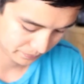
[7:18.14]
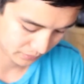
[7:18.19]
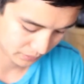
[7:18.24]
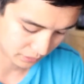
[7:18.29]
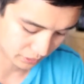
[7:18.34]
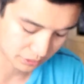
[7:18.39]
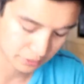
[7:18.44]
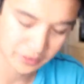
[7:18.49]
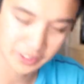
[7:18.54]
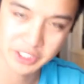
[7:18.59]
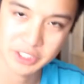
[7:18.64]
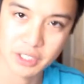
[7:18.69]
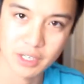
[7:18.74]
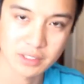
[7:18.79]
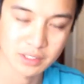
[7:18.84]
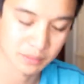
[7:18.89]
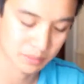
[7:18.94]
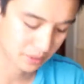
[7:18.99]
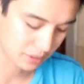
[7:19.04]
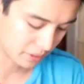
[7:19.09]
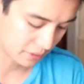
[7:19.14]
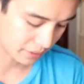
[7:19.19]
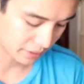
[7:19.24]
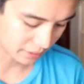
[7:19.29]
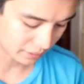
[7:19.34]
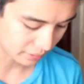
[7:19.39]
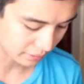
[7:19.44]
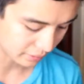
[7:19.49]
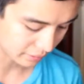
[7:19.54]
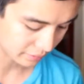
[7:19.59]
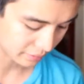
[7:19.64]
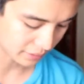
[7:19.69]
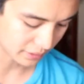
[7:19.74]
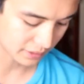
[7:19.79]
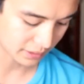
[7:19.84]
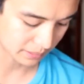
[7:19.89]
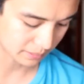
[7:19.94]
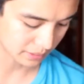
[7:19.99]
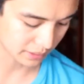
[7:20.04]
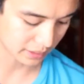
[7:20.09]
screenshots, of the
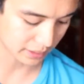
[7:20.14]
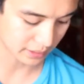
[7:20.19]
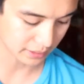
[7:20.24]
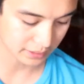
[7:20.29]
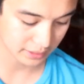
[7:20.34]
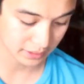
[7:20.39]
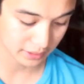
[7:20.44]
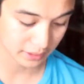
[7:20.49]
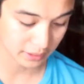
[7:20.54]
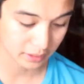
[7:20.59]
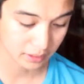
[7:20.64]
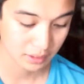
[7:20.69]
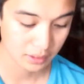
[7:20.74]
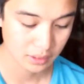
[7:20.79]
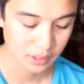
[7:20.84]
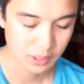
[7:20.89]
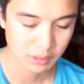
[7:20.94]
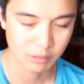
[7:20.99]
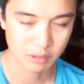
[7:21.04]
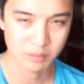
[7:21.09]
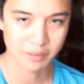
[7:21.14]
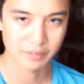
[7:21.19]
Sims that I did. One